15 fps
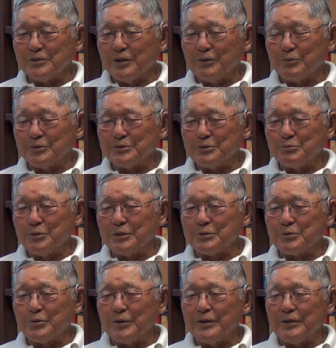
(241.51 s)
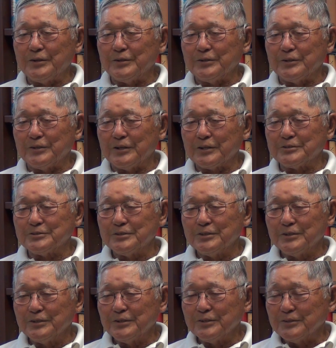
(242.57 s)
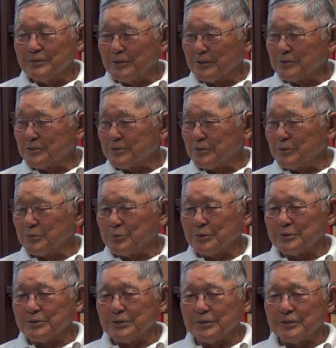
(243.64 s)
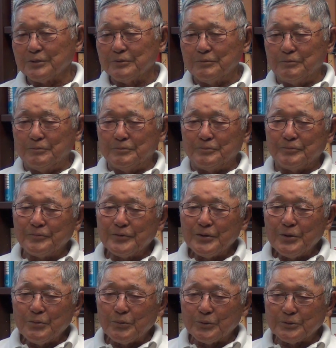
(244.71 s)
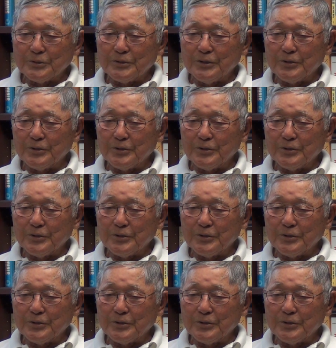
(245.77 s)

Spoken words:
was in one grade, and the next year was